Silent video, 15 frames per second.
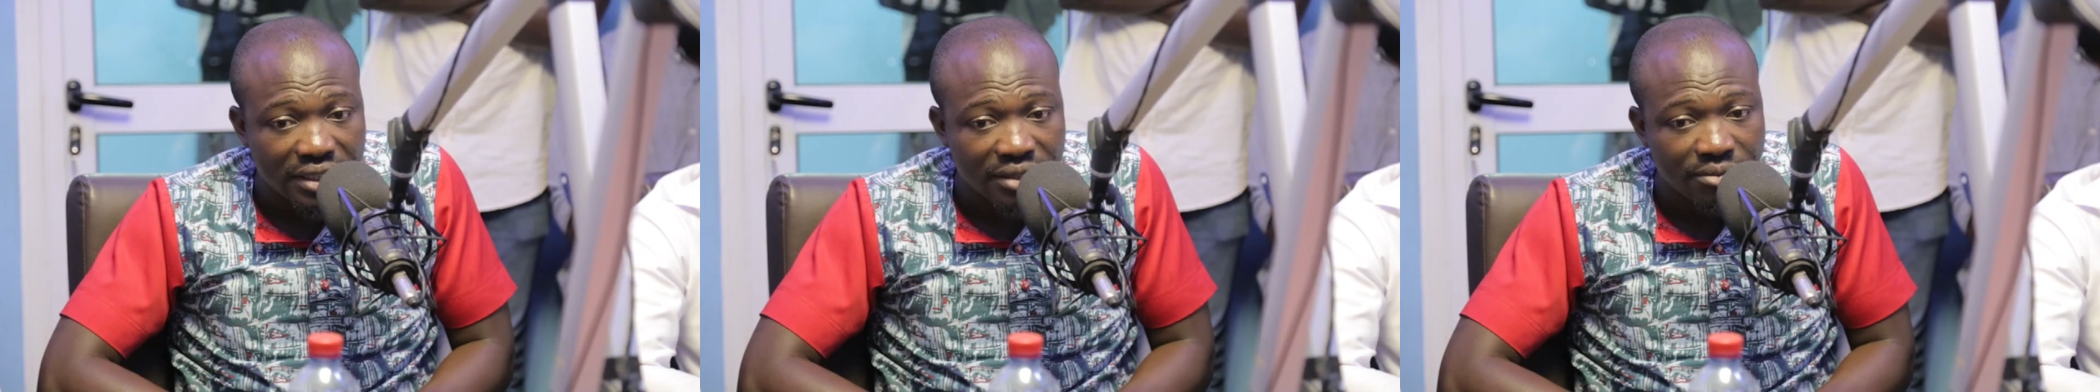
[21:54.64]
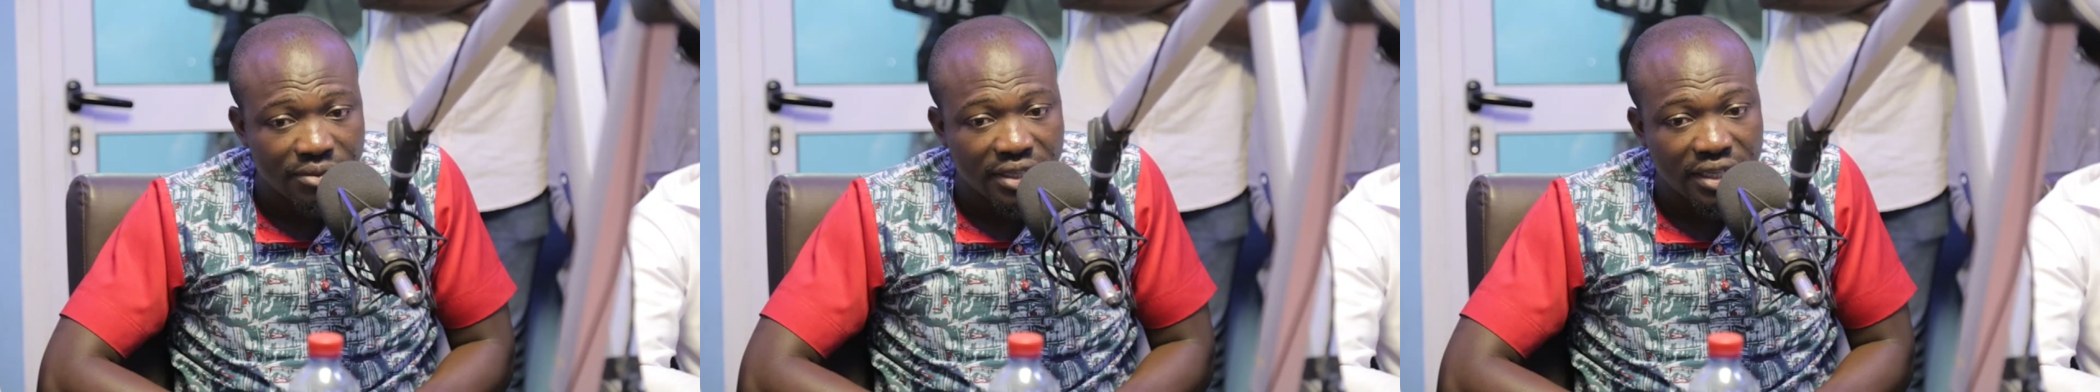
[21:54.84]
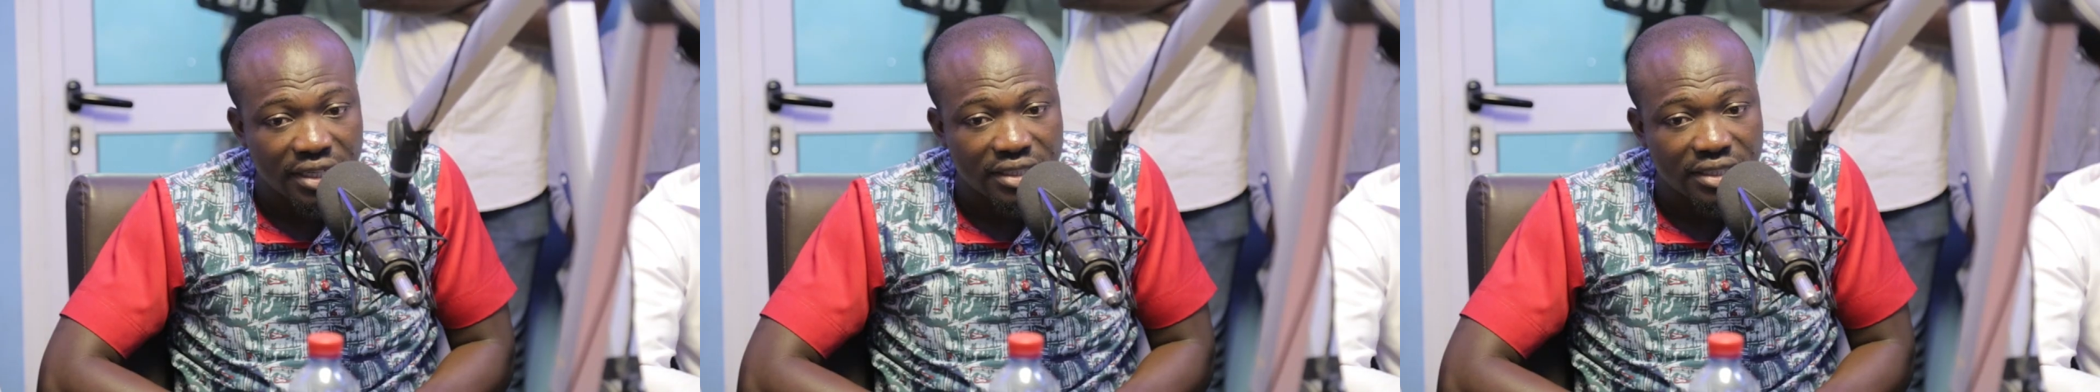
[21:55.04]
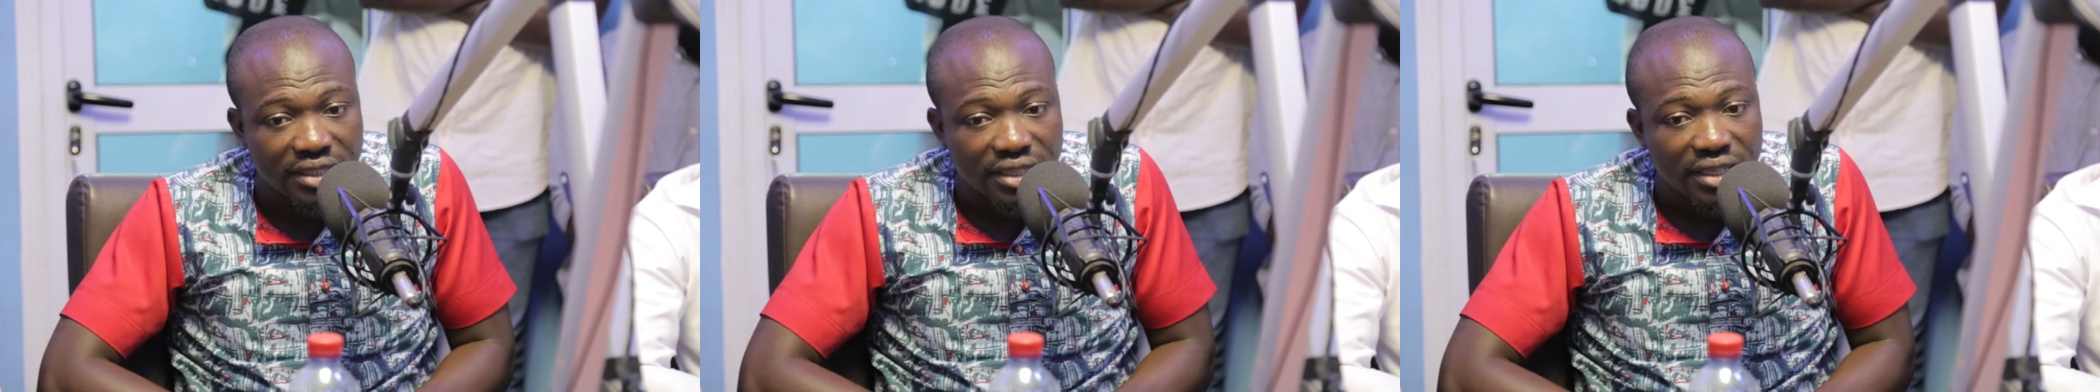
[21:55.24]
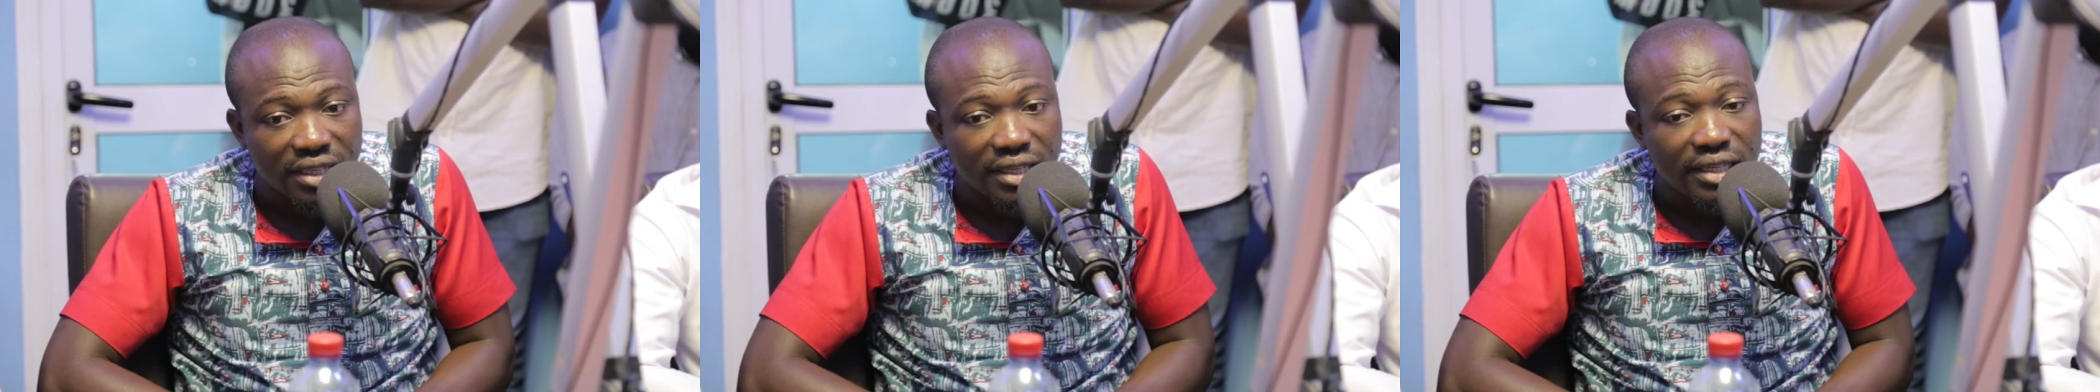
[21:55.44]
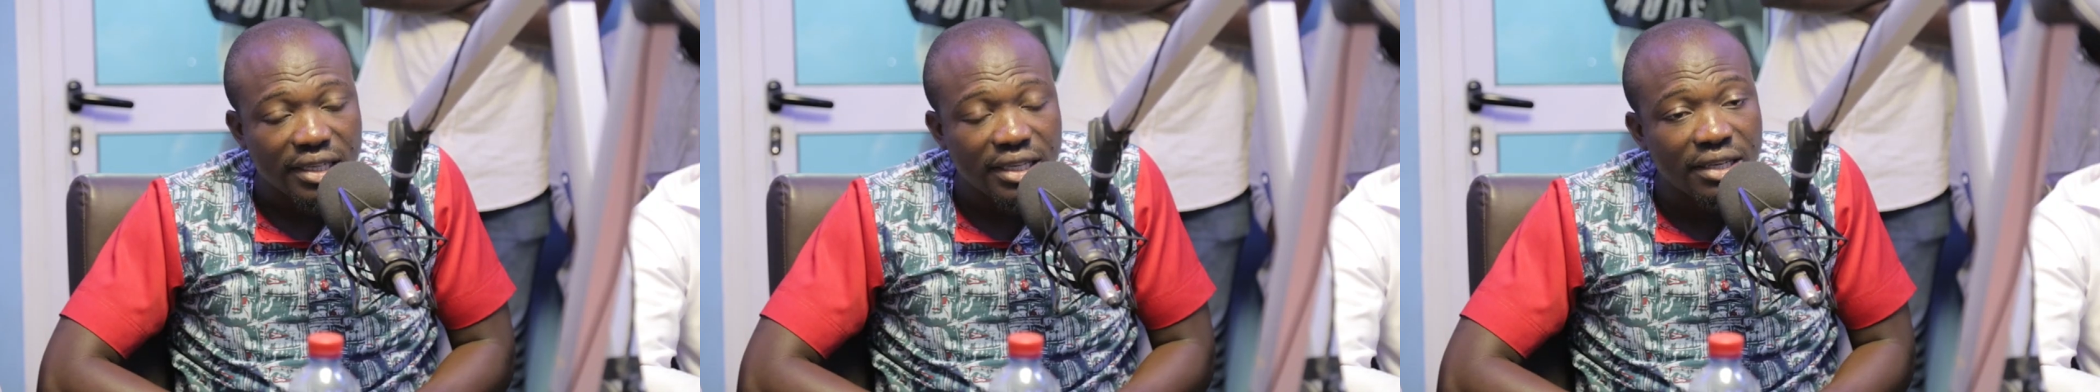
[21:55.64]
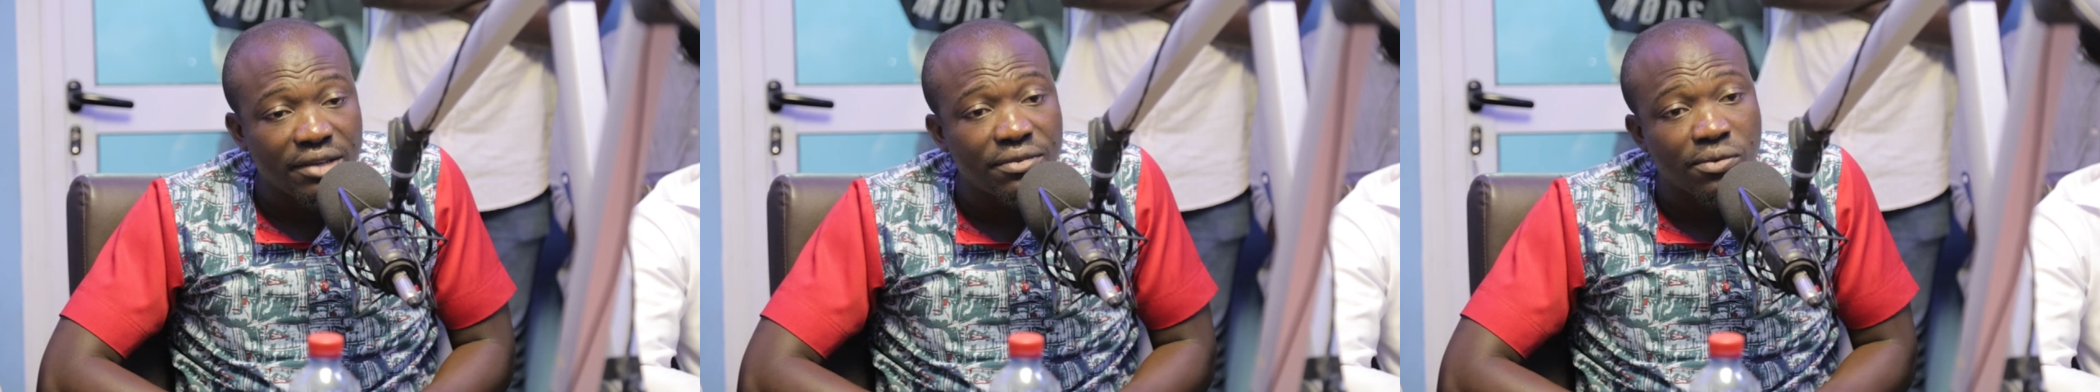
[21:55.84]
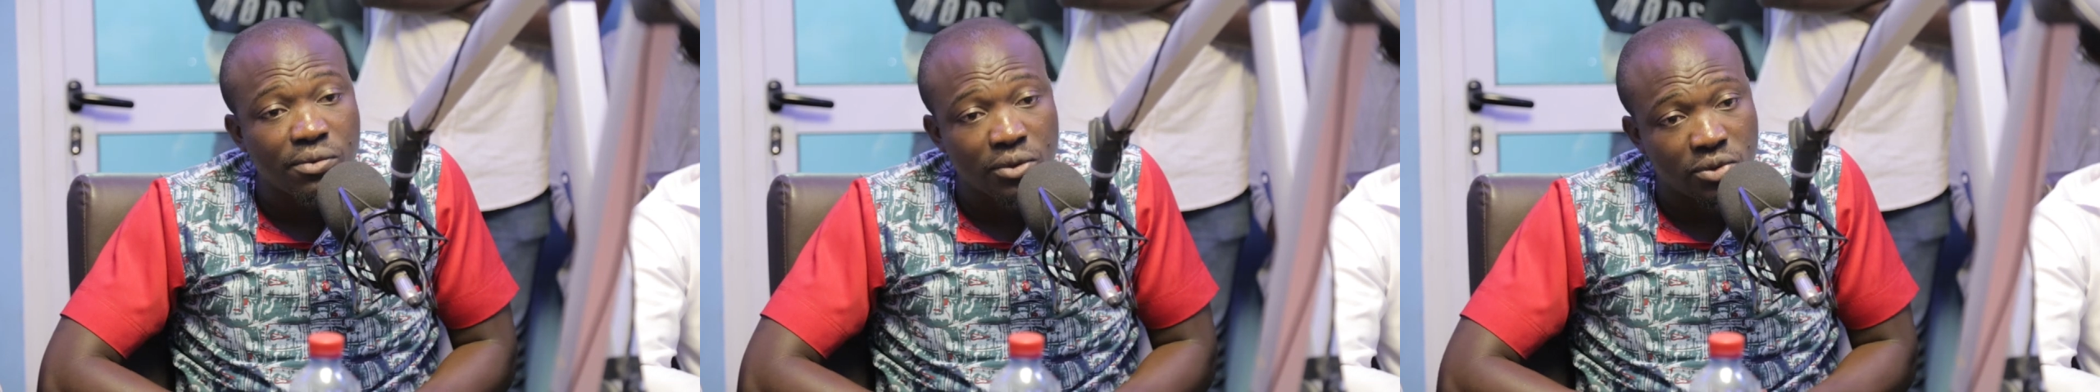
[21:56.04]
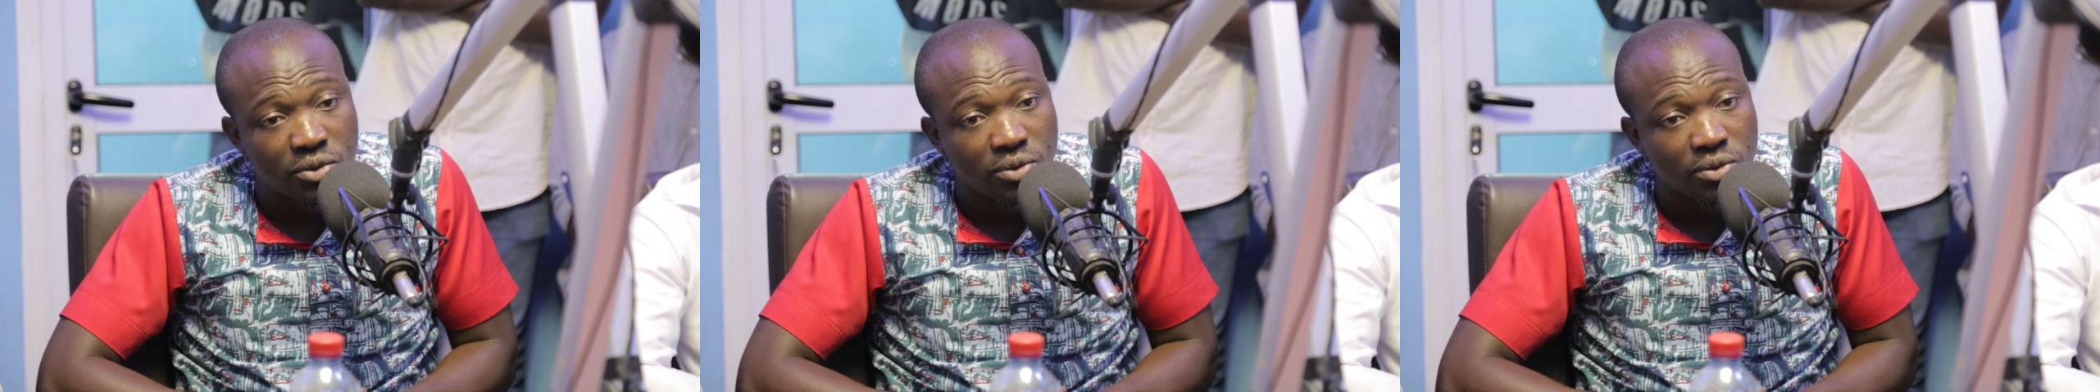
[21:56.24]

him that if you want